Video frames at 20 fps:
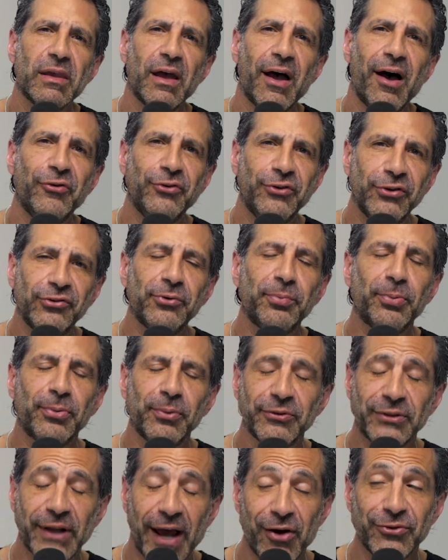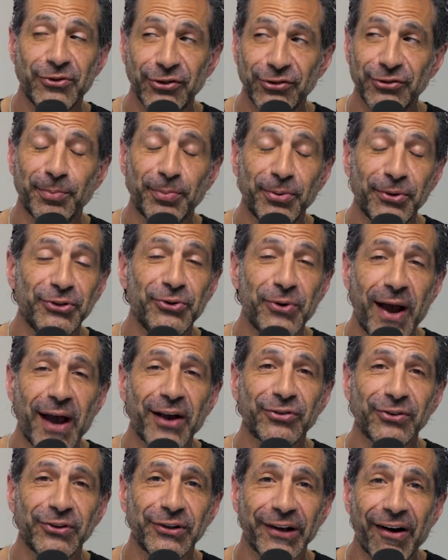how, dis how disciplined you
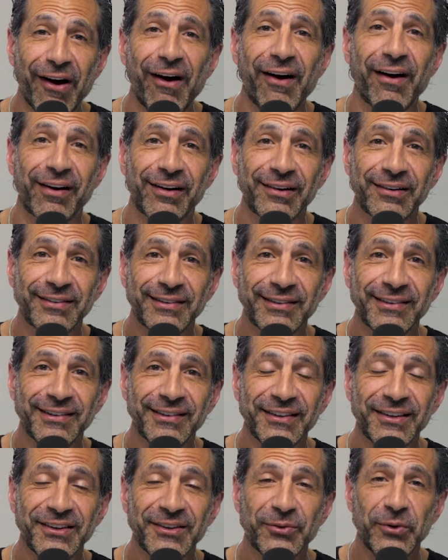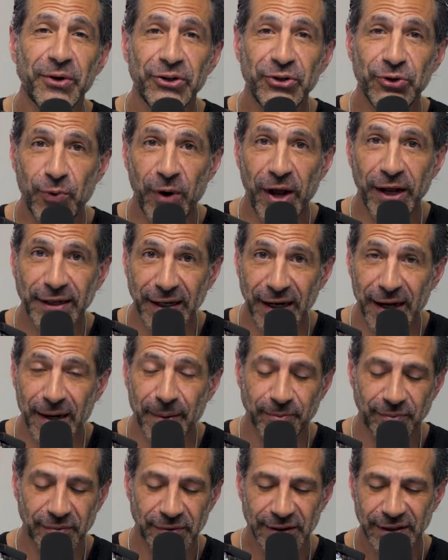actually are when you wake
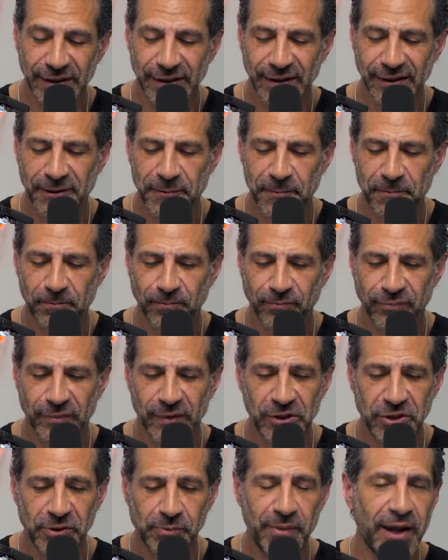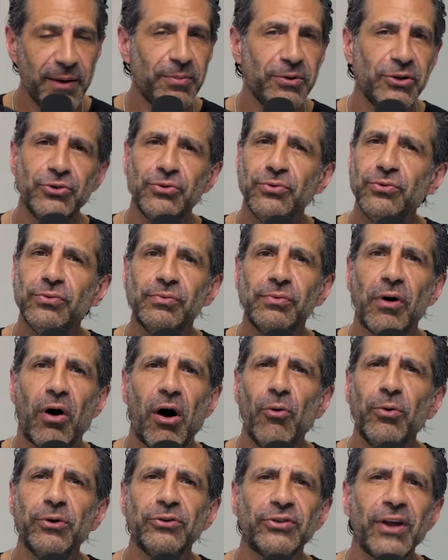up, maybe you
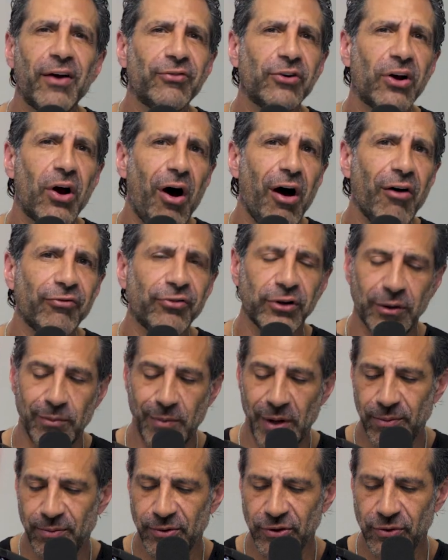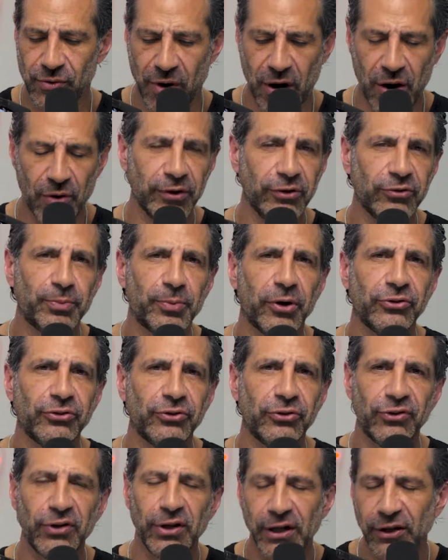always have coffee. Maybe you always brush
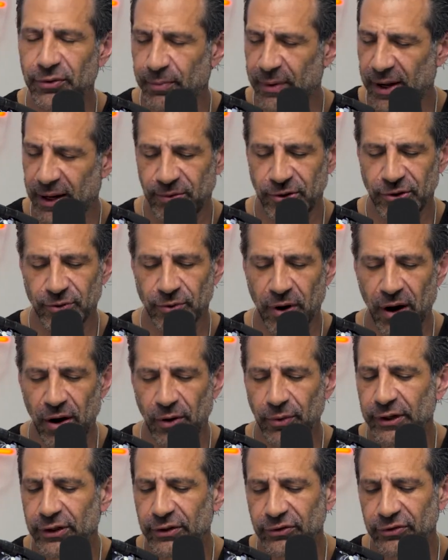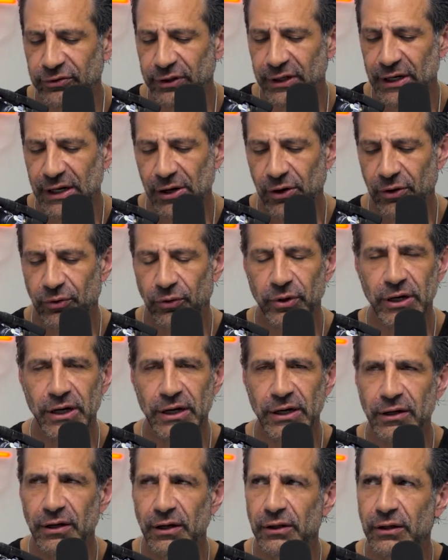your teeth. Maybe you always
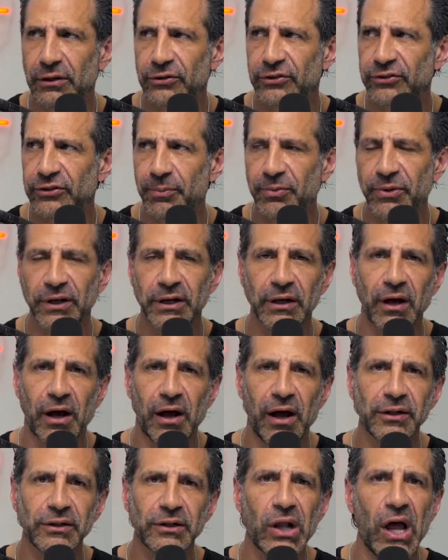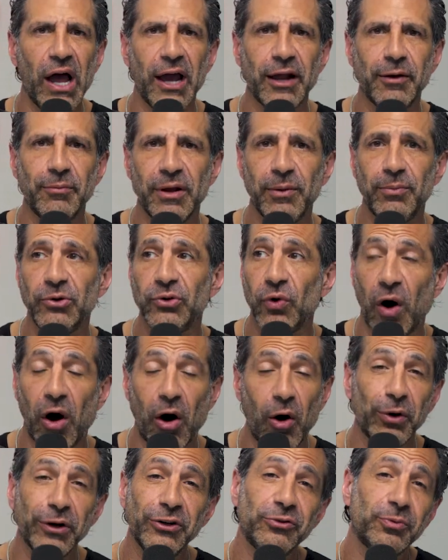read something online. Maybe you
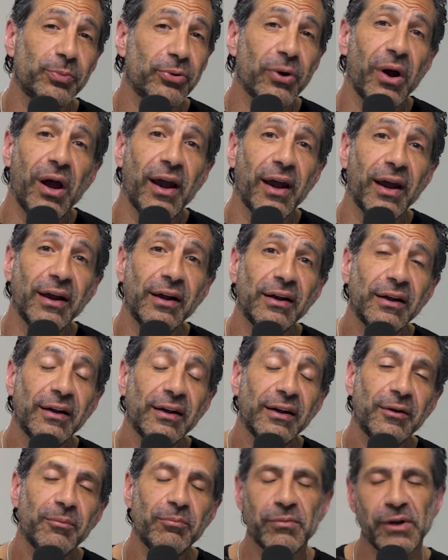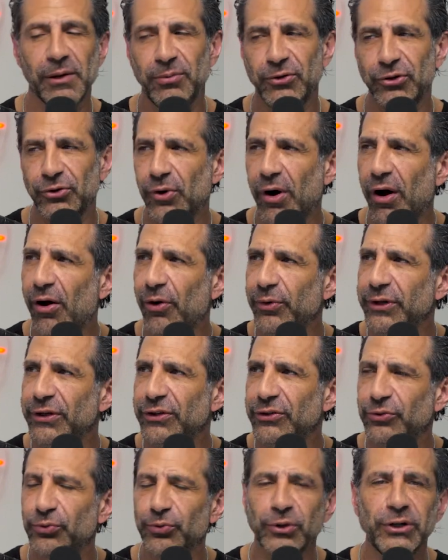always pray. Maybe you
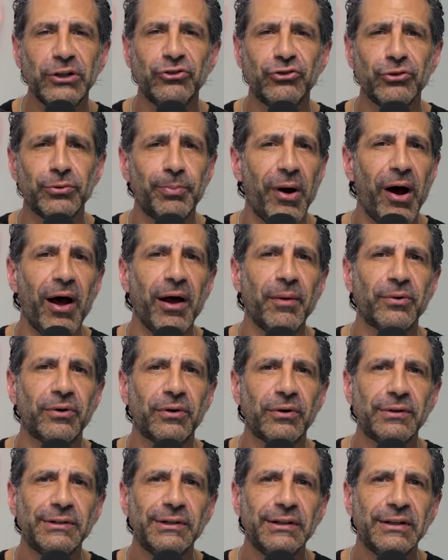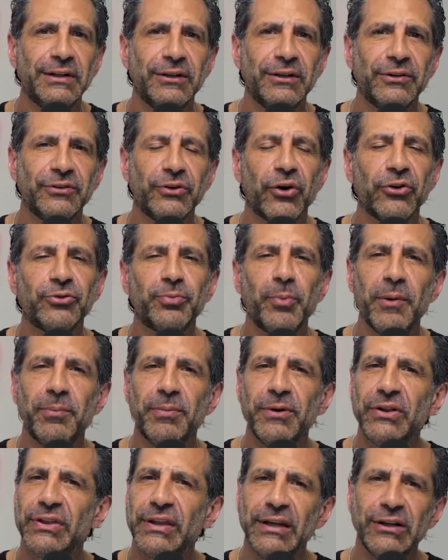always read your Bible. Those might
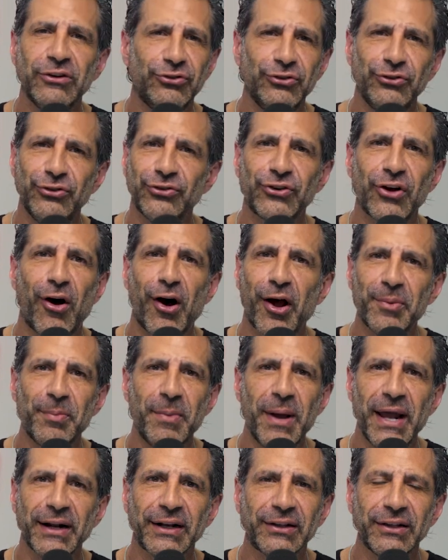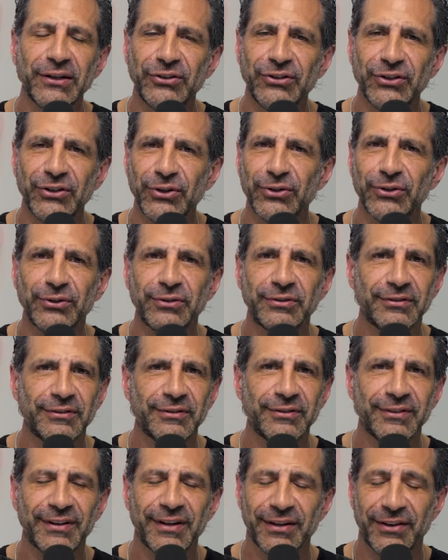be things you just automatically do.
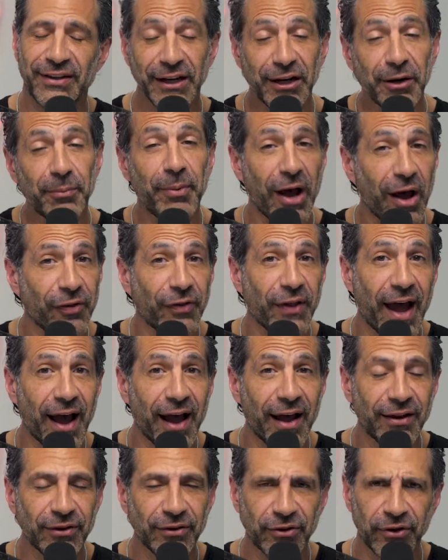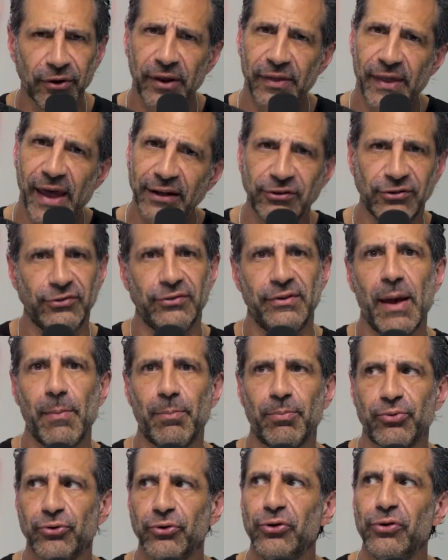Think about that. That's,
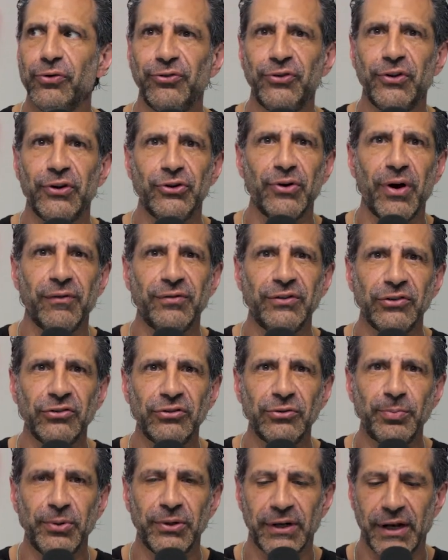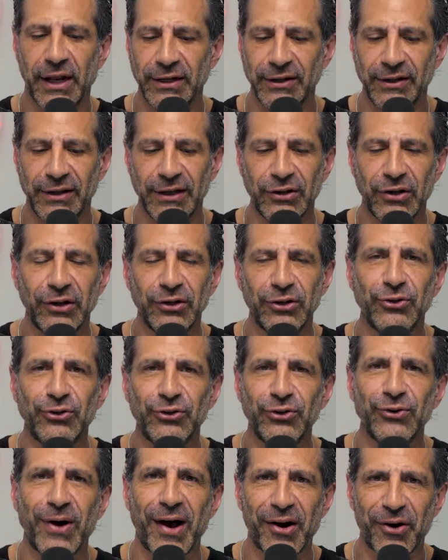that proves that you have discipline. Anything that you
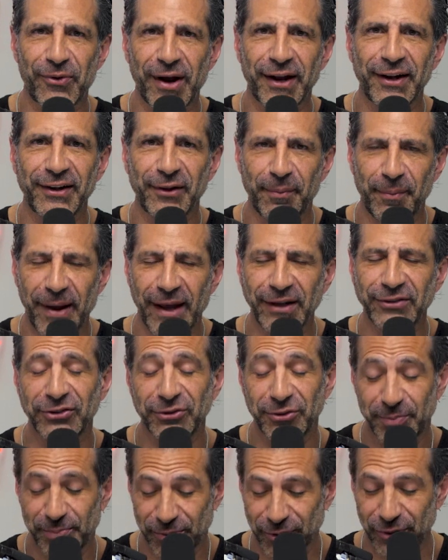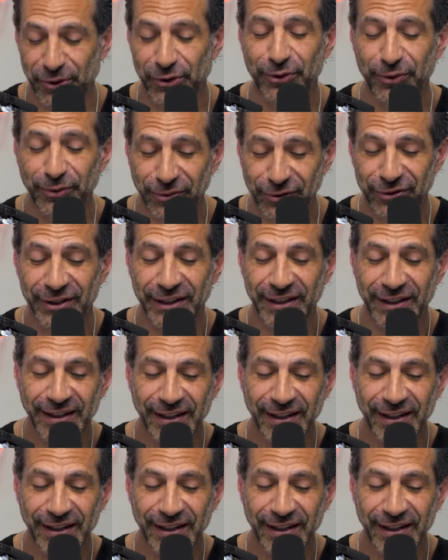do on a regular basis proves